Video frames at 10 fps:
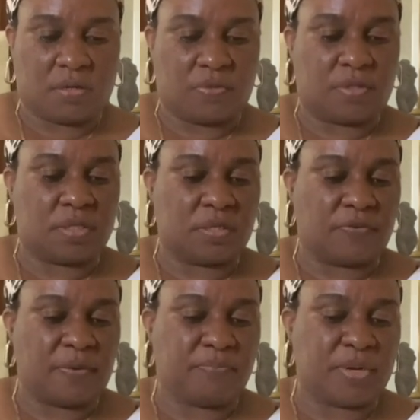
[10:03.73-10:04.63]
This is
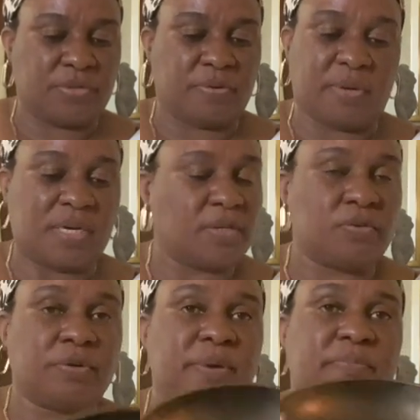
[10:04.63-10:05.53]
from Pottery Barn. I don't
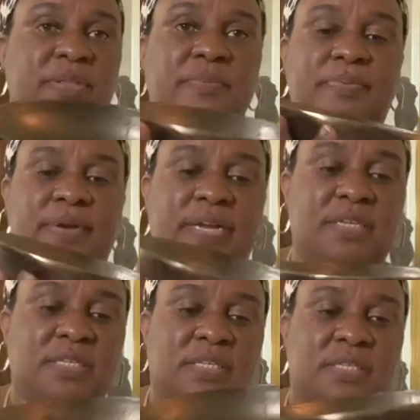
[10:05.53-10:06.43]
remember the
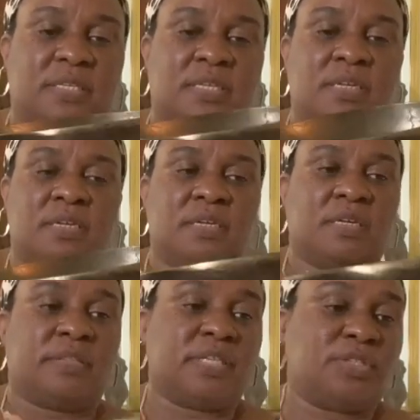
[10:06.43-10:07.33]
price.
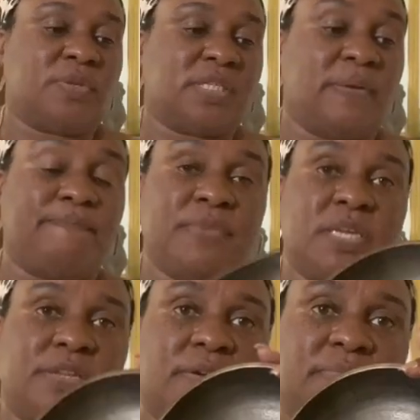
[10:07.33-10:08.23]
This was a
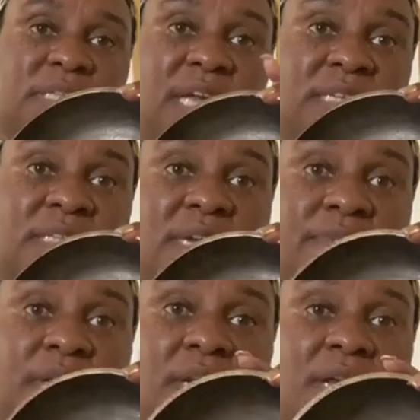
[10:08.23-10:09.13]
medium size. They
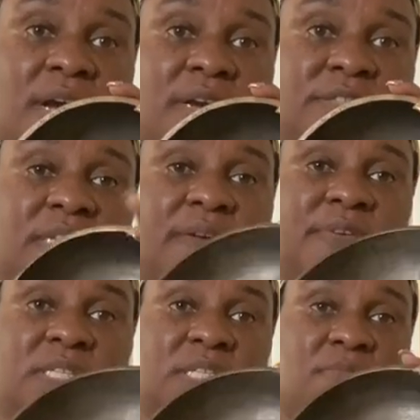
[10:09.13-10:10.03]
have a large, they have
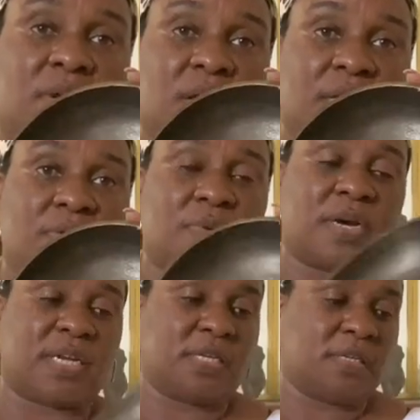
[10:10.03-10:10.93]
a smaller
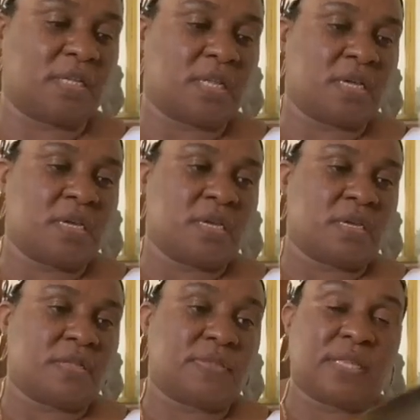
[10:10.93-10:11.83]
one,
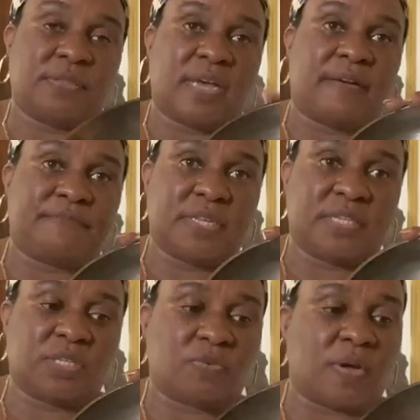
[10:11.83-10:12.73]
and then they have
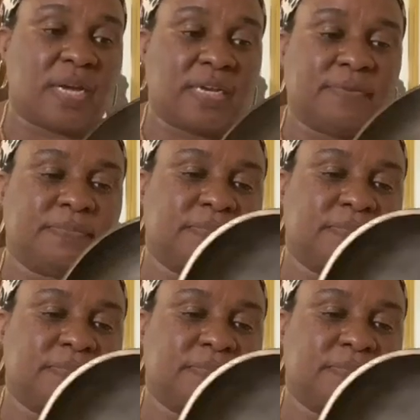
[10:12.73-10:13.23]
this one.